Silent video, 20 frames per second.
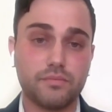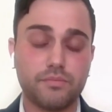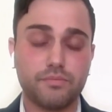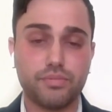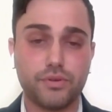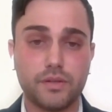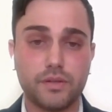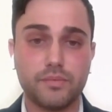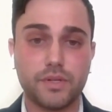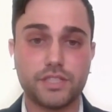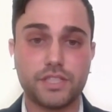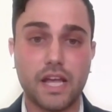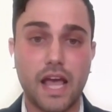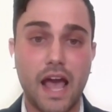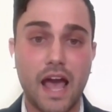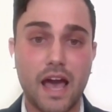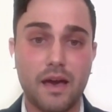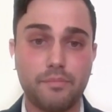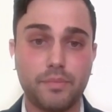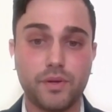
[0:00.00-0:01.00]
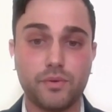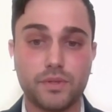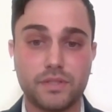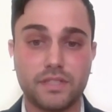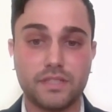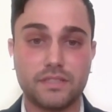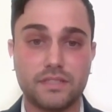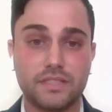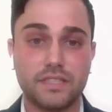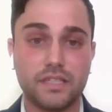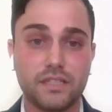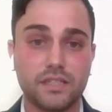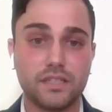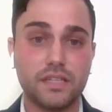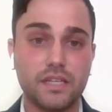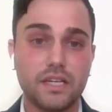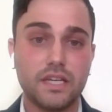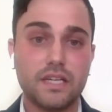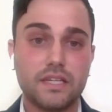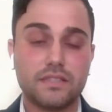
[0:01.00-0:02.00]
pretty much happy with this deal
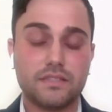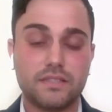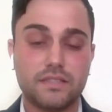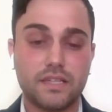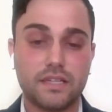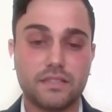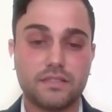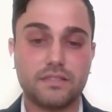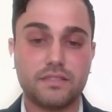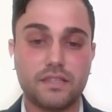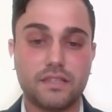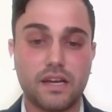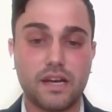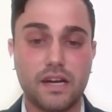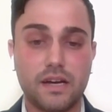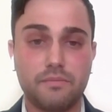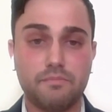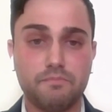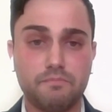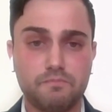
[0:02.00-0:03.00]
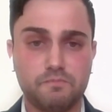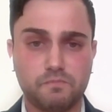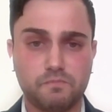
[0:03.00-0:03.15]
since um,